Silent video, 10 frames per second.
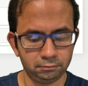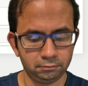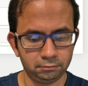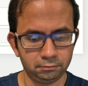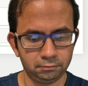
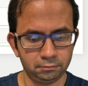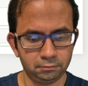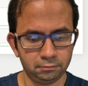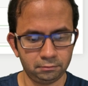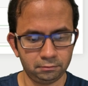
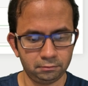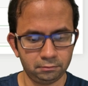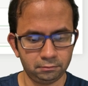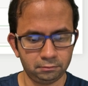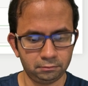
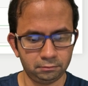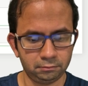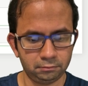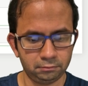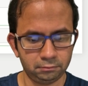
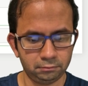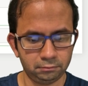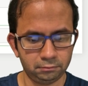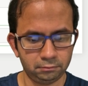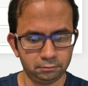
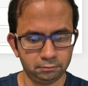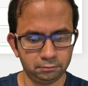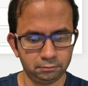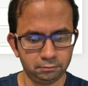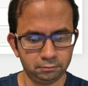
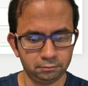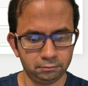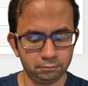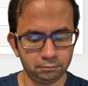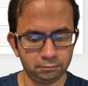
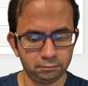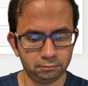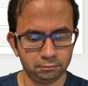Nobody speaks.